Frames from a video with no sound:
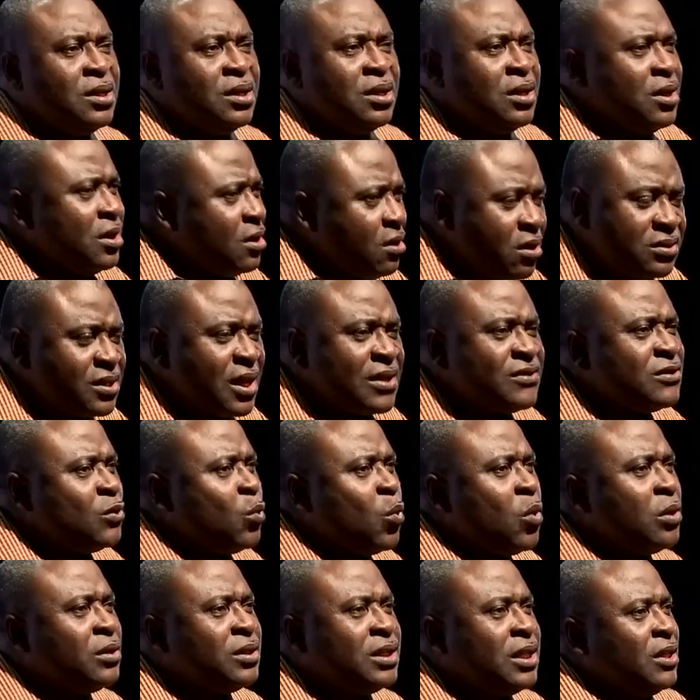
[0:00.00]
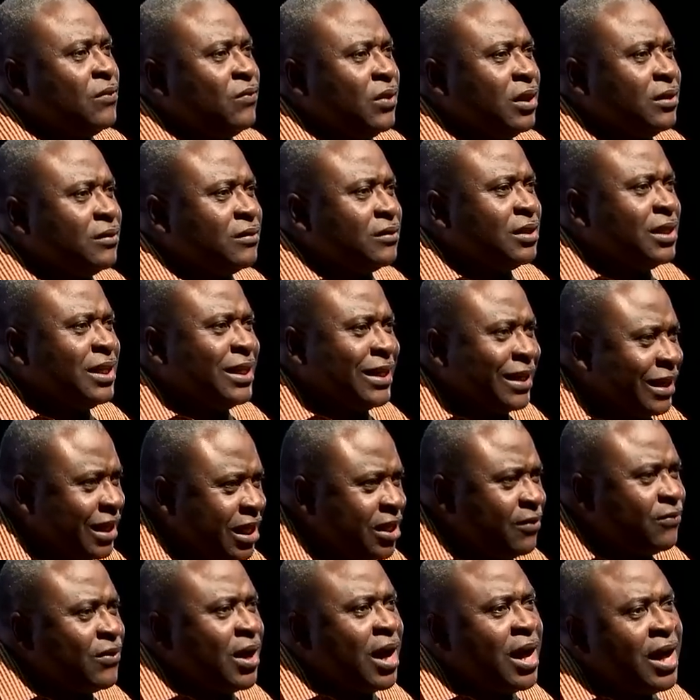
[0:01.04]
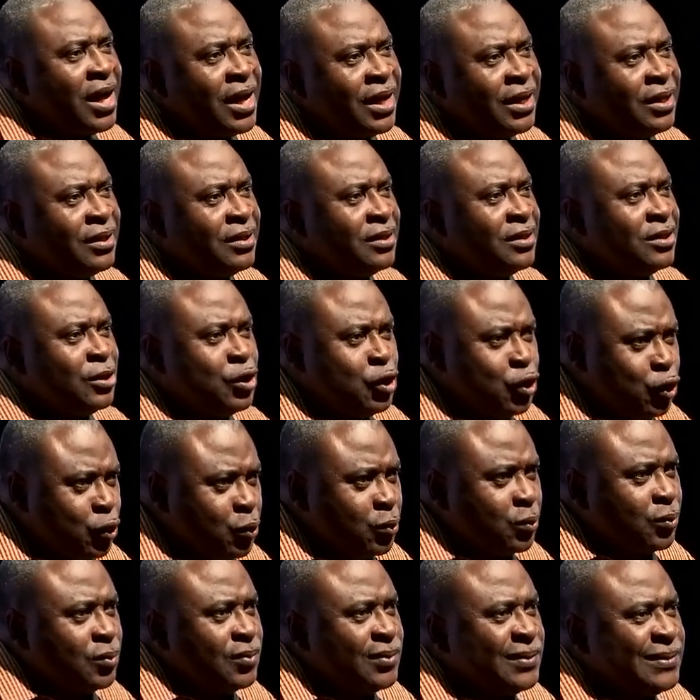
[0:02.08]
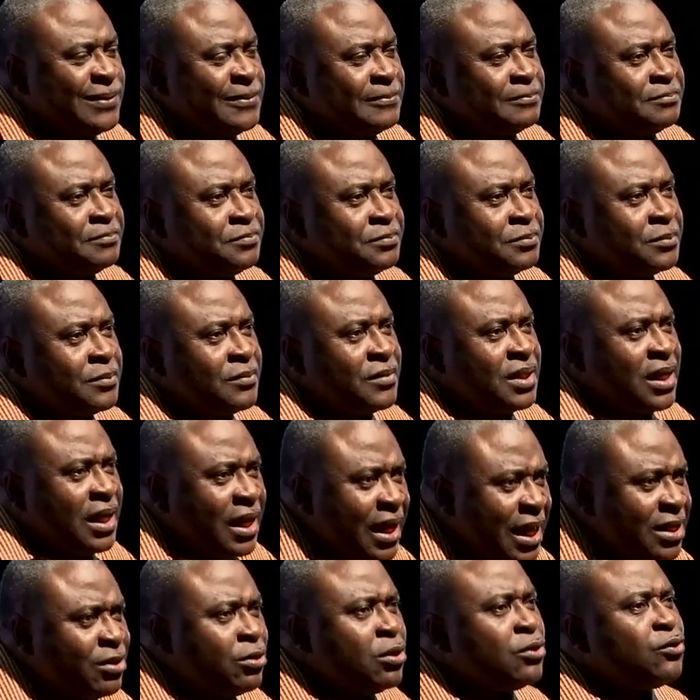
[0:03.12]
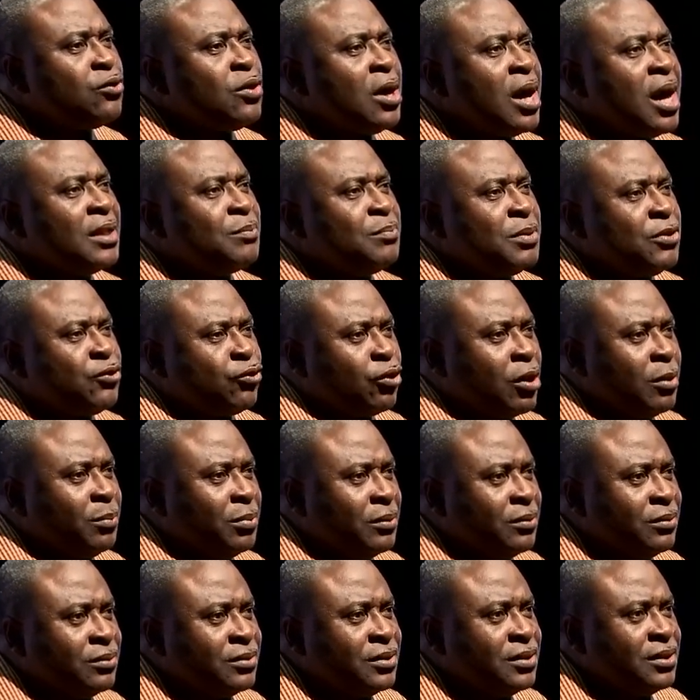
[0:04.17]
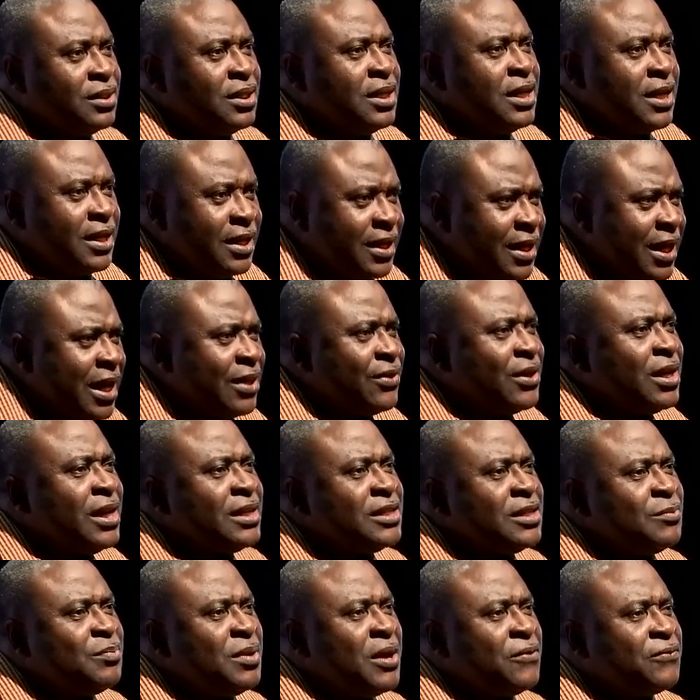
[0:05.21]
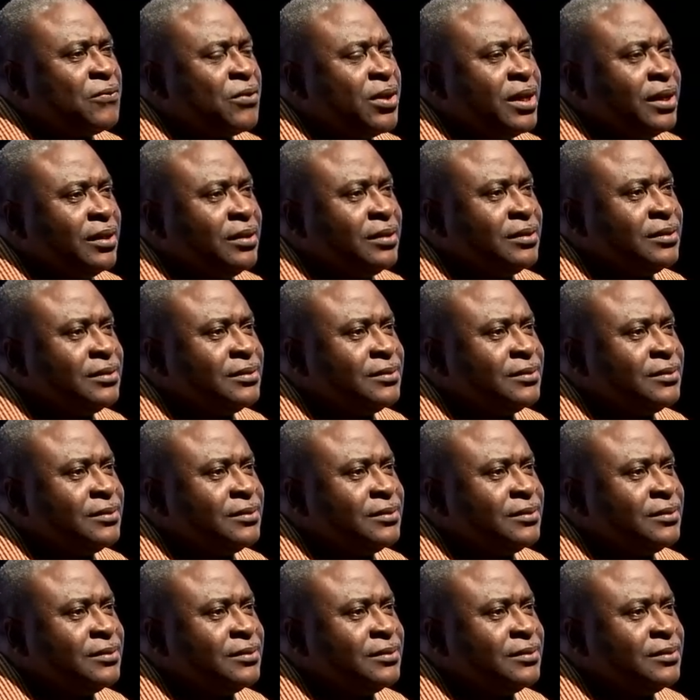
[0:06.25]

Not as the world giveth, give I you. Let not your heart be troubled, neither let it be afraid.